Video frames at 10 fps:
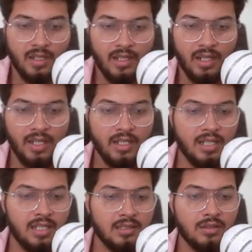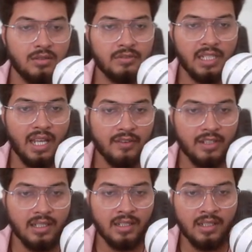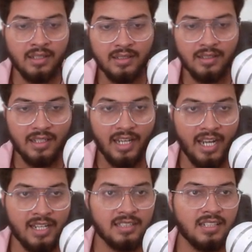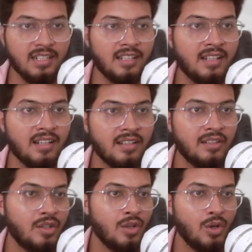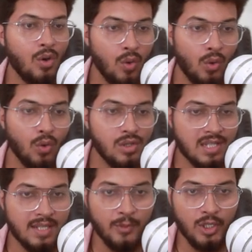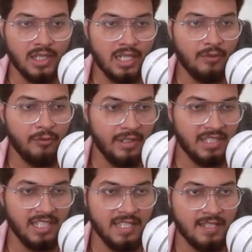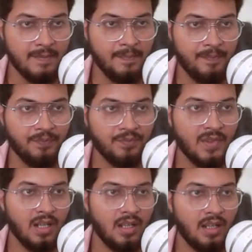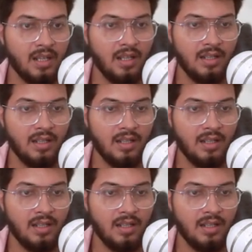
and also we have a another cool simulator which is uh,